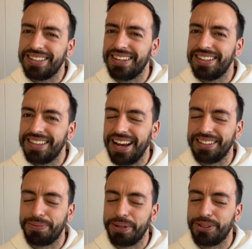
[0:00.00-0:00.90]

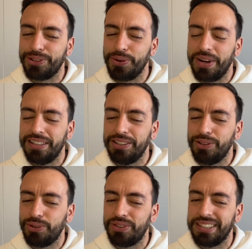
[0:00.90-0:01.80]
nice because you can
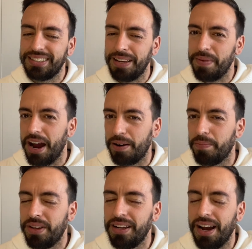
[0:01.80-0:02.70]
use the same
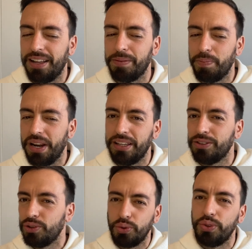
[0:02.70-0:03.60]
army and play in
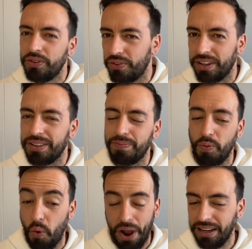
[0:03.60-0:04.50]
two different
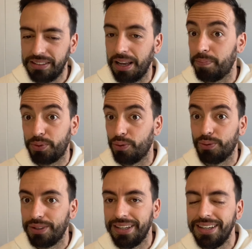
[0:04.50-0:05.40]
ways,
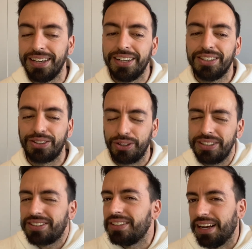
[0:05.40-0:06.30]
absolutely. So
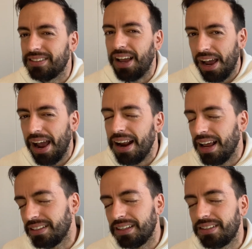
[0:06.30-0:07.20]
it's nice, I
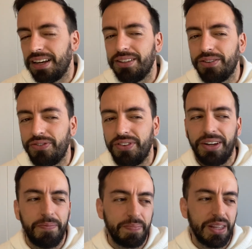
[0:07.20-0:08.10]
like that kind of
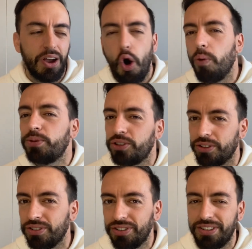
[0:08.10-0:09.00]

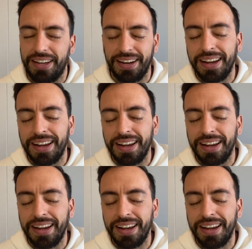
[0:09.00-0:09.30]
options there.